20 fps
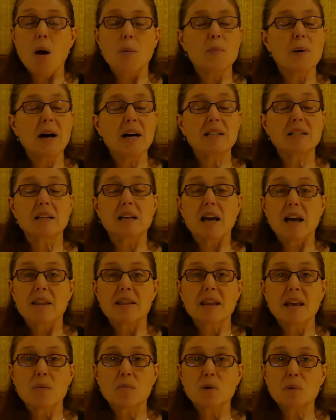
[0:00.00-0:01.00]
but
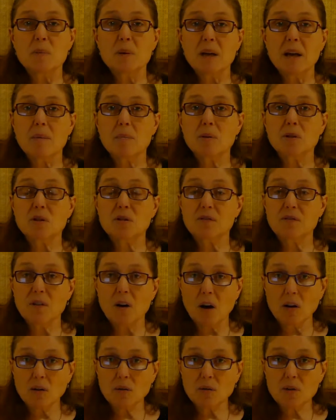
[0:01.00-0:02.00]
they will be able to
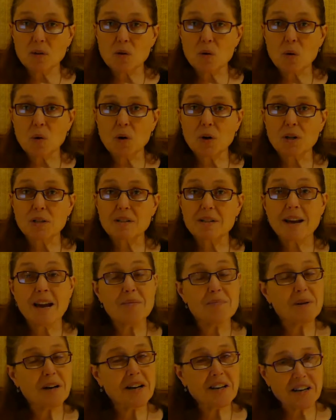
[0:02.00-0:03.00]
follow the course
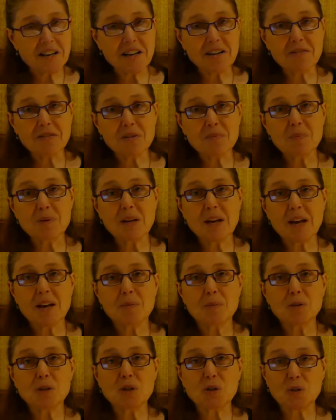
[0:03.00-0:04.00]
and might even be
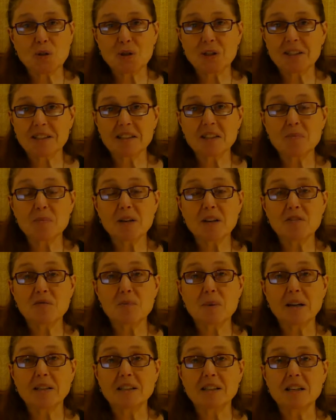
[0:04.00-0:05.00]
able to earn a little bit of
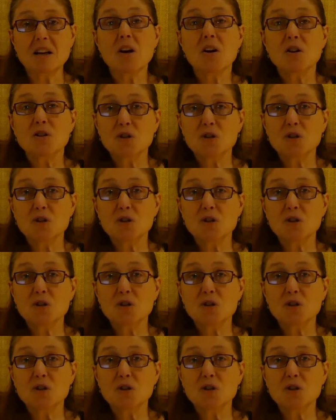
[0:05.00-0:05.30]
money